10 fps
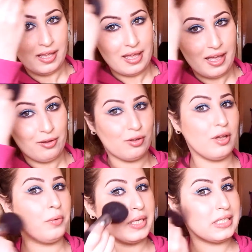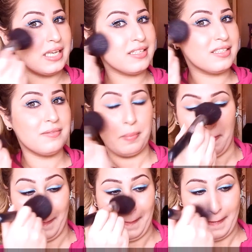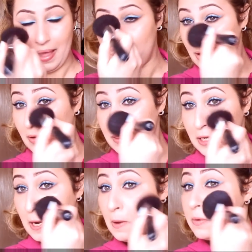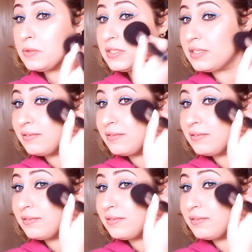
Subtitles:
how glowy it is. And on the nose.